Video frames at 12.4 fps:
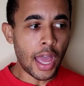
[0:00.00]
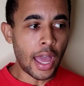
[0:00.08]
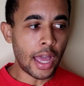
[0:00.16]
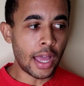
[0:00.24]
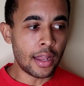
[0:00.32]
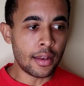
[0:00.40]

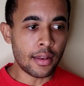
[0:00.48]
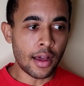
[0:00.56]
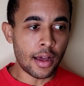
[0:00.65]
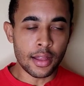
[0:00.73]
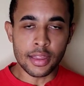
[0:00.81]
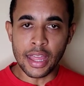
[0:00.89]
And
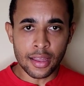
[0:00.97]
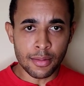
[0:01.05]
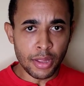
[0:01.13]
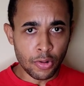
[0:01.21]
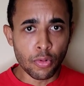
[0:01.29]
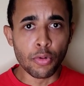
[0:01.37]
uh, they
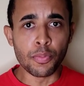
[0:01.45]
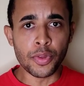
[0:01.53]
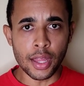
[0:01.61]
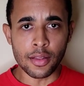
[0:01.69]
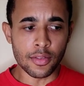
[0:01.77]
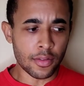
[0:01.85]
could be grouped
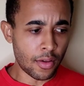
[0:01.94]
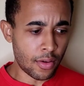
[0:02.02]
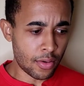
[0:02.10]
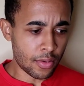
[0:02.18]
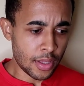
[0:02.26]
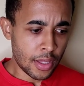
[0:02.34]
in.
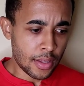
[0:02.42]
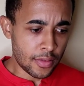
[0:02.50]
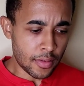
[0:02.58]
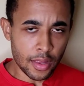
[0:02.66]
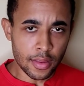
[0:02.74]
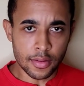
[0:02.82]
So,
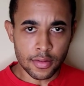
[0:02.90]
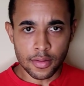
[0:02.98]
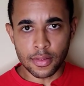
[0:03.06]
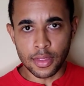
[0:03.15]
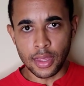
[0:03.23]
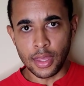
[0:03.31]
say this
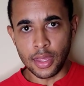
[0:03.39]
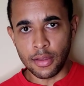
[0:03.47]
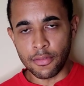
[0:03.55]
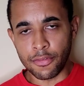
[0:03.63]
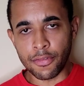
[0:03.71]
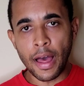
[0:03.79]
is
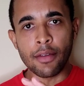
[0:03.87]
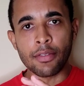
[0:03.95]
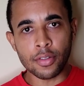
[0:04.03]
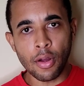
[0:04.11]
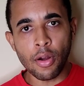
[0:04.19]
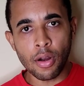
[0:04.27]
the five
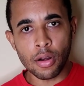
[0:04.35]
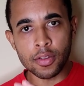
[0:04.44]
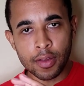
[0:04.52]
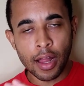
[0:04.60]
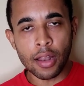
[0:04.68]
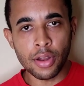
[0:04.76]
star
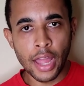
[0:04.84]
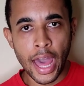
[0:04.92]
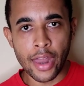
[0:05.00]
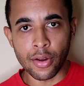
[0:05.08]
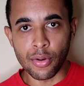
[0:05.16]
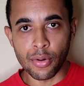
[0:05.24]
seller
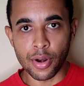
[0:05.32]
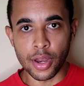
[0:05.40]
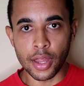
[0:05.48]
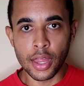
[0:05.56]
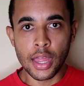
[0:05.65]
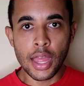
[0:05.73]

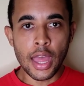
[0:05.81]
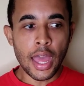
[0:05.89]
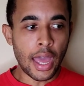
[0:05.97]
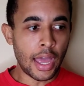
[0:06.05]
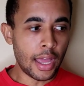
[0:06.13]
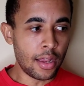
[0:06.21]
category,
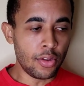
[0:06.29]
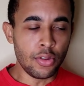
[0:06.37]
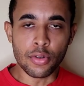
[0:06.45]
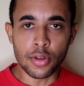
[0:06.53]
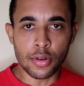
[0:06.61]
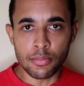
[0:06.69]
and
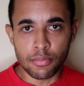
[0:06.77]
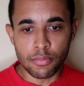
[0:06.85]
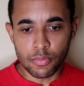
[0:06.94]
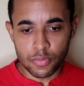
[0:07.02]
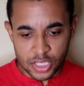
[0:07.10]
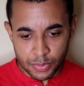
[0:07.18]
you could
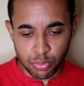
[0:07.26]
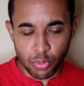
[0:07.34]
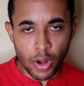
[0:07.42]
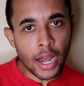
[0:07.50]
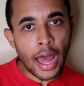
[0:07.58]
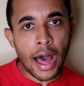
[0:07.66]

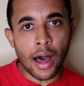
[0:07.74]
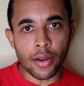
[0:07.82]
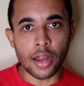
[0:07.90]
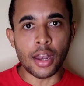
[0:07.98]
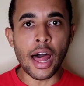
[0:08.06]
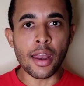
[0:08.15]
spread
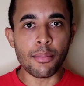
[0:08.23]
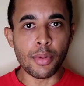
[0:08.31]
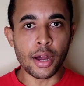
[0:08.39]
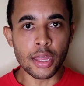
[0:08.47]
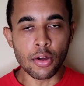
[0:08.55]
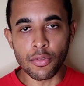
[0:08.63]
out a lot of
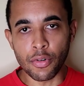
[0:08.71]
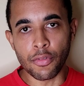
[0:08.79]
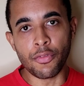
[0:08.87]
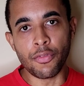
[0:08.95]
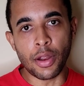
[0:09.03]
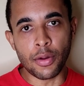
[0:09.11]
money
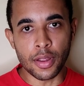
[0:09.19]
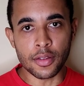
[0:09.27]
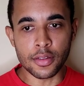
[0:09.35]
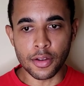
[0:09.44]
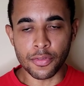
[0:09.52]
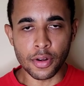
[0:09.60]
over
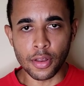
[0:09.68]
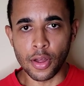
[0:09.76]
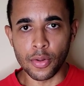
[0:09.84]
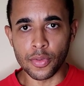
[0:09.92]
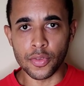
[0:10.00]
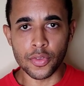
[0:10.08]
various different
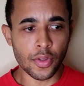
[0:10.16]
loans.